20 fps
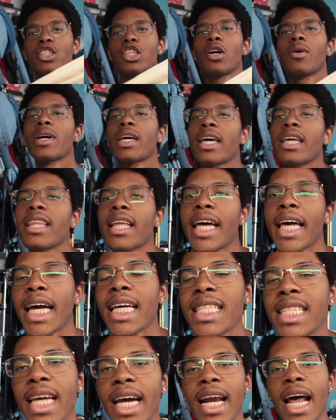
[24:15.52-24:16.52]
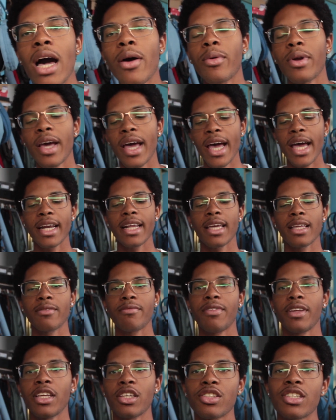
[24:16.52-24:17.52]
So again, like I said, I went ahead and
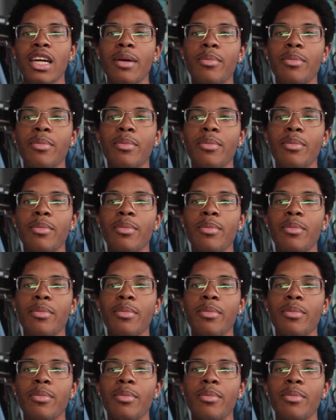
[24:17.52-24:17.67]
finished